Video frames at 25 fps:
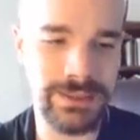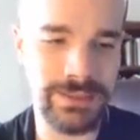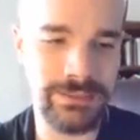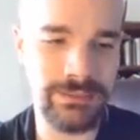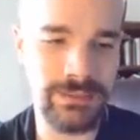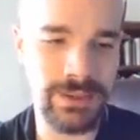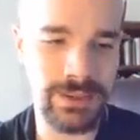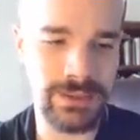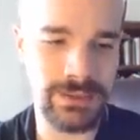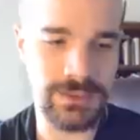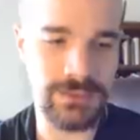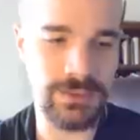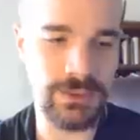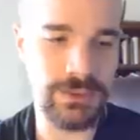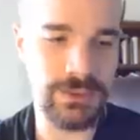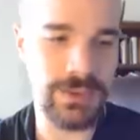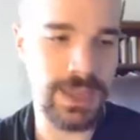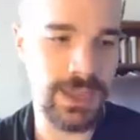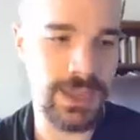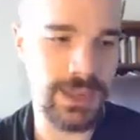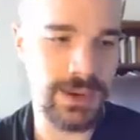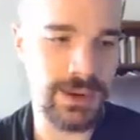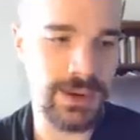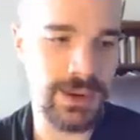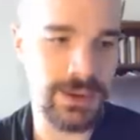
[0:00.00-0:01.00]
in fact, if you
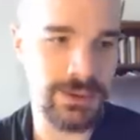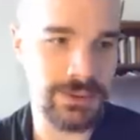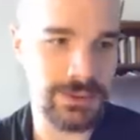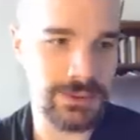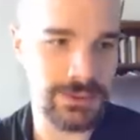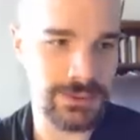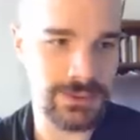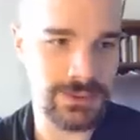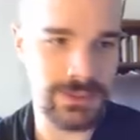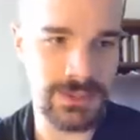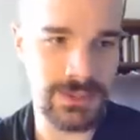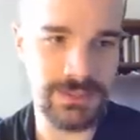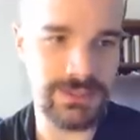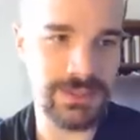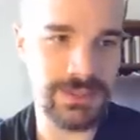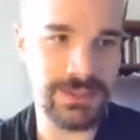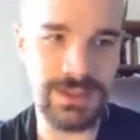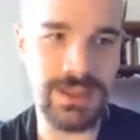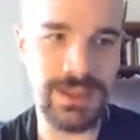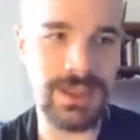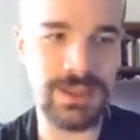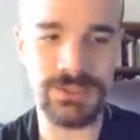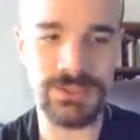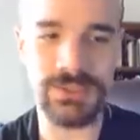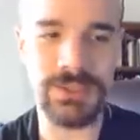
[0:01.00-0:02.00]
cat it out, you'll see it
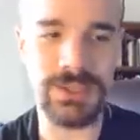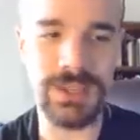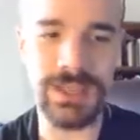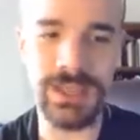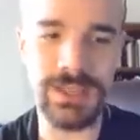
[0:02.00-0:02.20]
actually